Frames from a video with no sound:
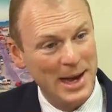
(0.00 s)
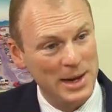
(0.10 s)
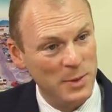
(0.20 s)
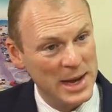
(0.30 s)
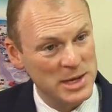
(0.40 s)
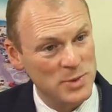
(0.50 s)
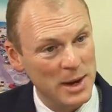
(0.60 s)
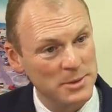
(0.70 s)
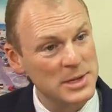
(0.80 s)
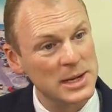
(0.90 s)
in a way as
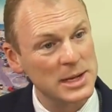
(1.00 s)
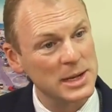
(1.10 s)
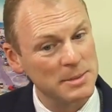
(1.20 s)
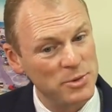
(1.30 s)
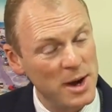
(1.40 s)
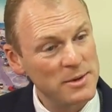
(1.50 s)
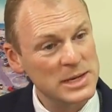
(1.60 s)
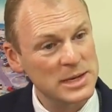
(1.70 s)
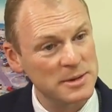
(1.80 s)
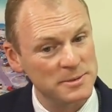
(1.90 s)
well. So that the
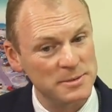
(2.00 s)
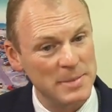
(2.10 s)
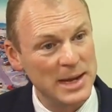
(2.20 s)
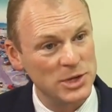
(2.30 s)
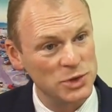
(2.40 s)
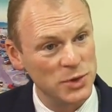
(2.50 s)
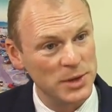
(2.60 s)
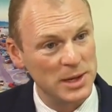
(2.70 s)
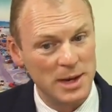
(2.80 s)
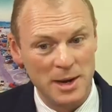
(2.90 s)
priorities of making
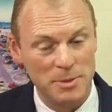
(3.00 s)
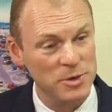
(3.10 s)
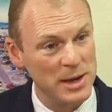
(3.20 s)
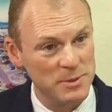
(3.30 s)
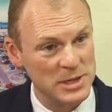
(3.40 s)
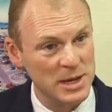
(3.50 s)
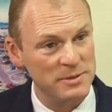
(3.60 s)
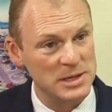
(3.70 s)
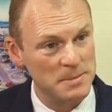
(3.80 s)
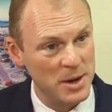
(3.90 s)
sure that I operate with
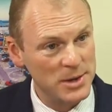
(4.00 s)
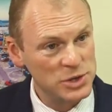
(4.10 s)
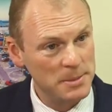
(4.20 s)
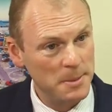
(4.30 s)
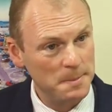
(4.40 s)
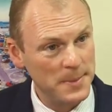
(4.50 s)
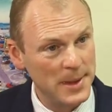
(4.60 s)
service and partnership,